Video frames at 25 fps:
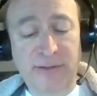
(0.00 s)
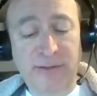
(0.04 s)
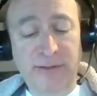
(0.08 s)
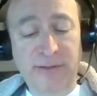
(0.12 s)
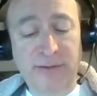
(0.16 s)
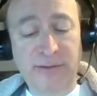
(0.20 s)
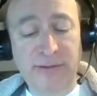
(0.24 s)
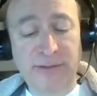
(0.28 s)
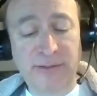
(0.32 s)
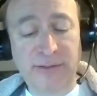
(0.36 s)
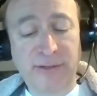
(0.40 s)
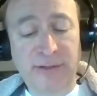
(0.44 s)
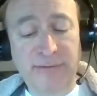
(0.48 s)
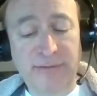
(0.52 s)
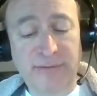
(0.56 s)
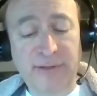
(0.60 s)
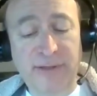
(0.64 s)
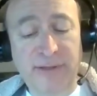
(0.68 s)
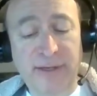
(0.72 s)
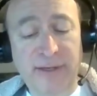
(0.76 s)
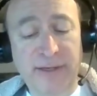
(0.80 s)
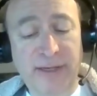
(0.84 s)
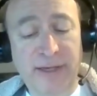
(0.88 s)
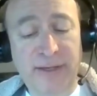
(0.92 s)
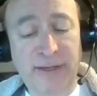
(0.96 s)
There is
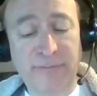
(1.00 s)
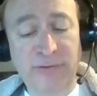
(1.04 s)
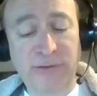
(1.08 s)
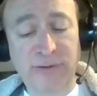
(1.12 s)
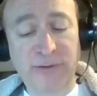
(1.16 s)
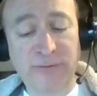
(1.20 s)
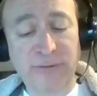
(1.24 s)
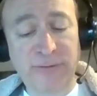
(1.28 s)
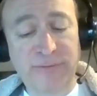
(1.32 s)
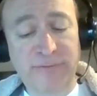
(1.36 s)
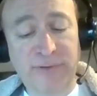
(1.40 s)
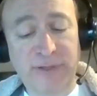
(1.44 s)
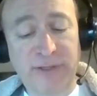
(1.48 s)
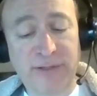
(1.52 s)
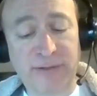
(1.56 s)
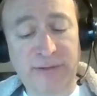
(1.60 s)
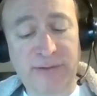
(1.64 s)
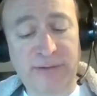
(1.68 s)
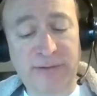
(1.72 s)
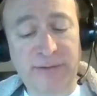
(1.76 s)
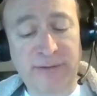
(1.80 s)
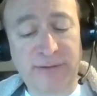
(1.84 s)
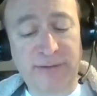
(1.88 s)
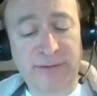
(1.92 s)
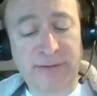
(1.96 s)
nothing I have to
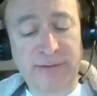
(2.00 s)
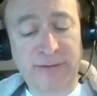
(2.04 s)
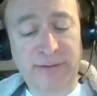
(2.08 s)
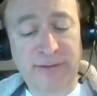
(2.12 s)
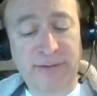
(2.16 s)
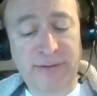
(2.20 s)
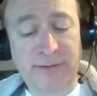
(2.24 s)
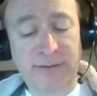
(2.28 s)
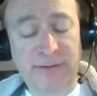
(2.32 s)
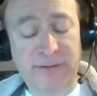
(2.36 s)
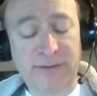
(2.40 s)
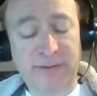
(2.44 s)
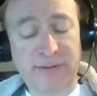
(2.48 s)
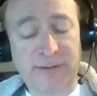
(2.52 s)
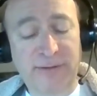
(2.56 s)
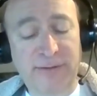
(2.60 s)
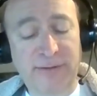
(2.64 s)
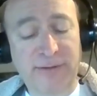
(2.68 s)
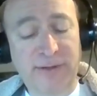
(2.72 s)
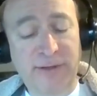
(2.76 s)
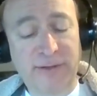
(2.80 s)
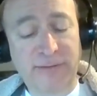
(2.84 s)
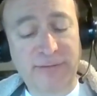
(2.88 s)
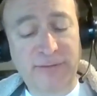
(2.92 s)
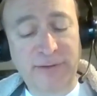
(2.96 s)
reveal,
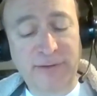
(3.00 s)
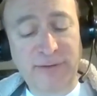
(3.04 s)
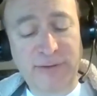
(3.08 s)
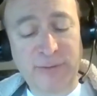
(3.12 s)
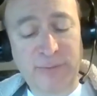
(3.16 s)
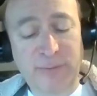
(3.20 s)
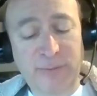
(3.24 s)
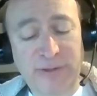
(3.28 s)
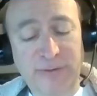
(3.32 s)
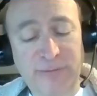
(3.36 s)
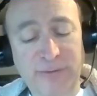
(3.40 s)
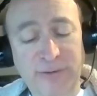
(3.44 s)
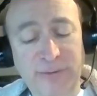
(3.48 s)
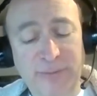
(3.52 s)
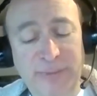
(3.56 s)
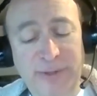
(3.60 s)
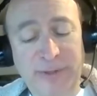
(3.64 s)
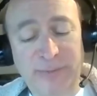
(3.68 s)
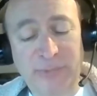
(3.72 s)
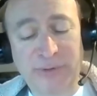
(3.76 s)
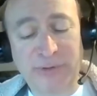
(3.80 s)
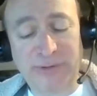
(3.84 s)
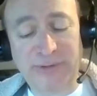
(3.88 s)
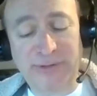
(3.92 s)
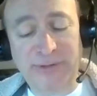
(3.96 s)
nothing to be
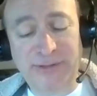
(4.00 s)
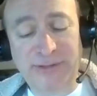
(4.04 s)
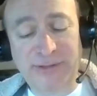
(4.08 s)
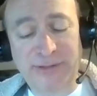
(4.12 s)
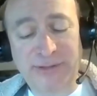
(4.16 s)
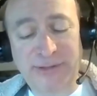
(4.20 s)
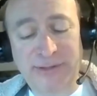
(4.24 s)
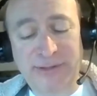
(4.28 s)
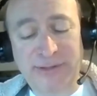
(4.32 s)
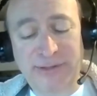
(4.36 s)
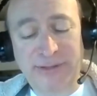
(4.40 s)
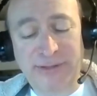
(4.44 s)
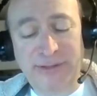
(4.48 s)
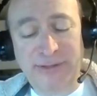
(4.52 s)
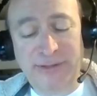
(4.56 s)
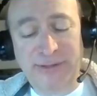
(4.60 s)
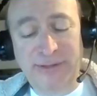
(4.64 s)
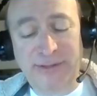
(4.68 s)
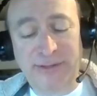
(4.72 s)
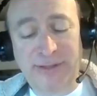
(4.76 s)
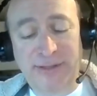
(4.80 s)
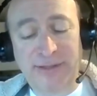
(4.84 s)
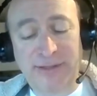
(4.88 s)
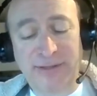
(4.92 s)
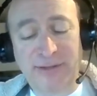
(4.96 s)
remembered,
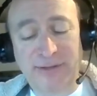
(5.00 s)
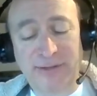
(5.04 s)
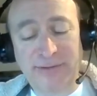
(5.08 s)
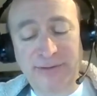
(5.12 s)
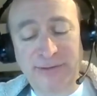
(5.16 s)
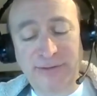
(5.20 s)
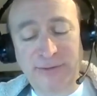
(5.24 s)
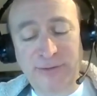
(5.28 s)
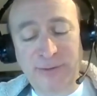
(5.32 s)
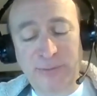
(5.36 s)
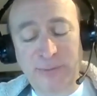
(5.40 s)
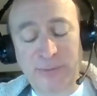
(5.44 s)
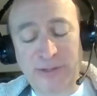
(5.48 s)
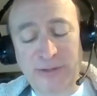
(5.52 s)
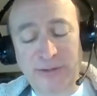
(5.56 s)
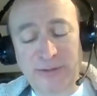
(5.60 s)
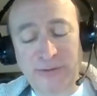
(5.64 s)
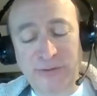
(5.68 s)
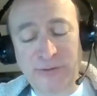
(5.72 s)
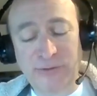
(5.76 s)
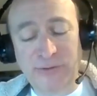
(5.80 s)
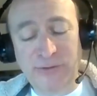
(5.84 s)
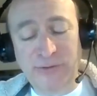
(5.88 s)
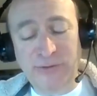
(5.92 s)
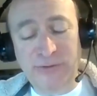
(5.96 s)
and nothing to be
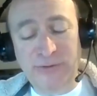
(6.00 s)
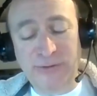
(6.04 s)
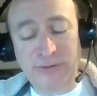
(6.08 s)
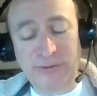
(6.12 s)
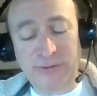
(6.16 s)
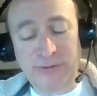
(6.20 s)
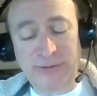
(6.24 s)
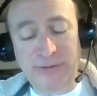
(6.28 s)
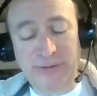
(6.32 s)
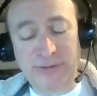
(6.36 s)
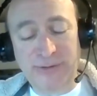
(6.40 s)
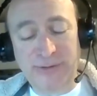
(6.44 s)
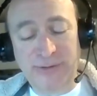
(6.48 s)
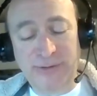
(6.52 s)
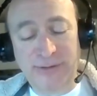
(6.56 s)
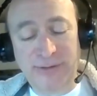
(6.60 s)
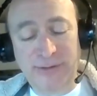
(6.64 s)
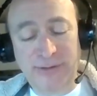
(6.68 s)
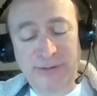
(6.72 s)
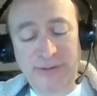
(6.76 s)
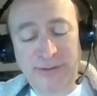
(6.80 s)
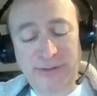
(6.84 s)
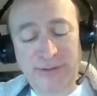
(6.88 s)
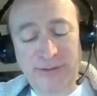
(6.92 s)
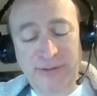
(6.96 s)
understood.
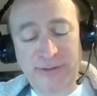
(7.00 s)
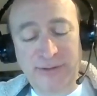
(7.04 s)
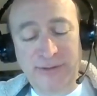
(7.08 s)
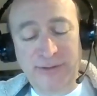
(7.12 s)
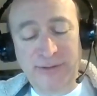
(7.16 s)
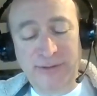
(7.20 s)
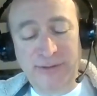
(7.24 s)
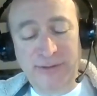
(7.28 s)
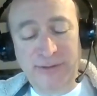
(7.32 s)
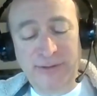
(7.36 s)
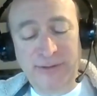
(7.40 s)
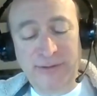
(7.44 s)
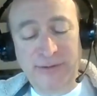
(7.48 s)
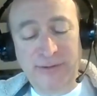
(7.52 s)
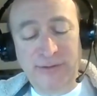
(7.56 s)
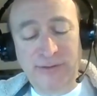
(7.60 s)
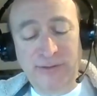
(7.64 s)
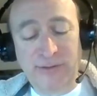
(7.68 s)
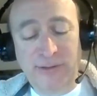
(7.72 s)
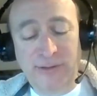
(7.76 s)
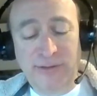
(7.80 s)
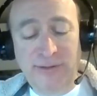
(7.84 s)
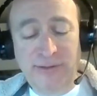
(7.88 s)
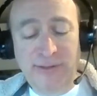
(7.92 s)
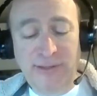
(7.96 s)

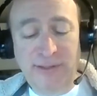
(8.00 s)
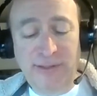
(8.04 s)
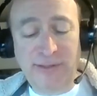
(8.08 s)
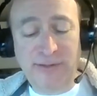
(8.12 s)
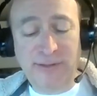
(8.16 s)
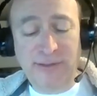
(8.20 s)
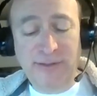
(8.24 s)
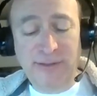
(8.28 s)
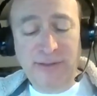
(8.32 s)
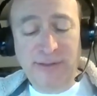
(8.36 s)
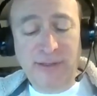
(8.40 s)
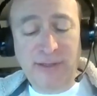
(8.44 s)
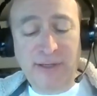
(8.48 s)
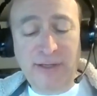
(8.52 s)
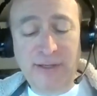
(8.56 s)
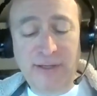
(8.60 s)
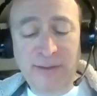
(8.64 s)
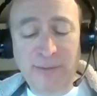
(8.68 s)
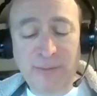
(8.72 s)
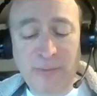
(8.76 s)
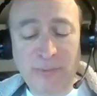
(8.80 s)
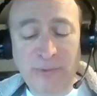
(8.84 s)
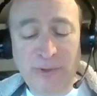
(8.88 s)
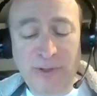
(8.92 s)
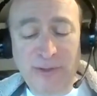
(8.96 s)
Indeed, I am
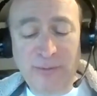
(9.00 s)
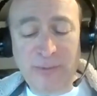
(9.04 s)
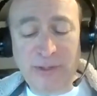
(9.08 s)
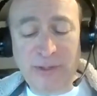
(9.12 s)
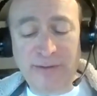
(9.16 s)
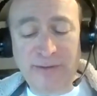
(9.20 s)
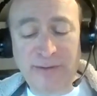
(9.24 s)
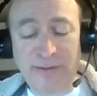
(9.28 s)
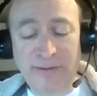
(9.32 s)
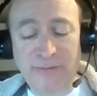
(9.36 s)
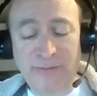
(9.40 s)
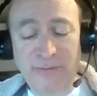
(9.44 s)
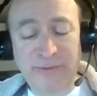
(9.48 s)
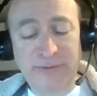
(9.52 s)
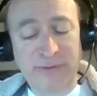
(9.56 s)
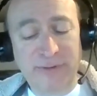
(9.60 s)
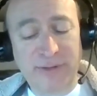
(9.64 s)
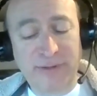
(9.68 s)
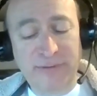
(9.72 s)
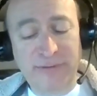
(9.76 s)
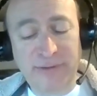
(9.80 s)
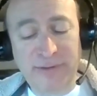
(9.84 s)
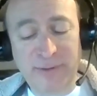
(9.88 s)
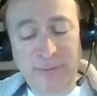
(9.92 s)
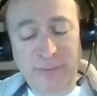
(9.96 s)
Brahman with
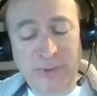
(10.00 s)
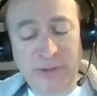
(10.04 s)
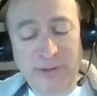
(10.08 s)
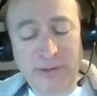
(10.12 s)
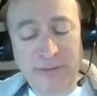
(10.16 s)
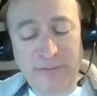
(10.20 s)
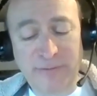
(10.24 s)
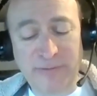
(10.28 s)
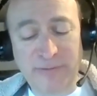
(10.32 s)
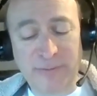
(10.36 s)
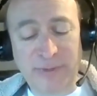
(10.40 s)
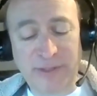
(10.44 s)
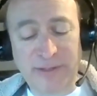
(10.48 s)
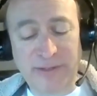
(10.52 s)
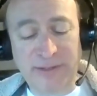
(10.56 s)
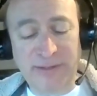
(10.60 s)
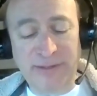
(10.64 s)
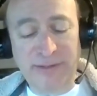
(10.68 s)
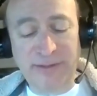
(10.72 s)
nothing apart from it.